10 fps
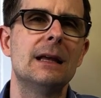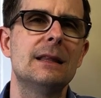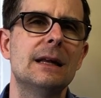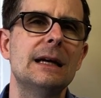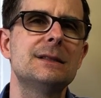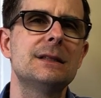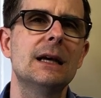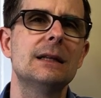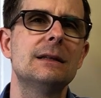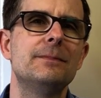Then I
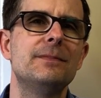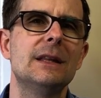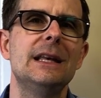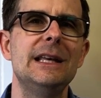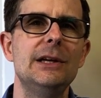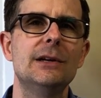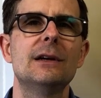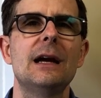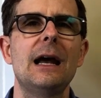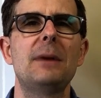said,
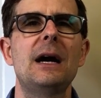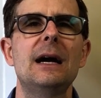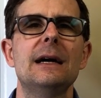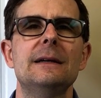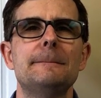here am I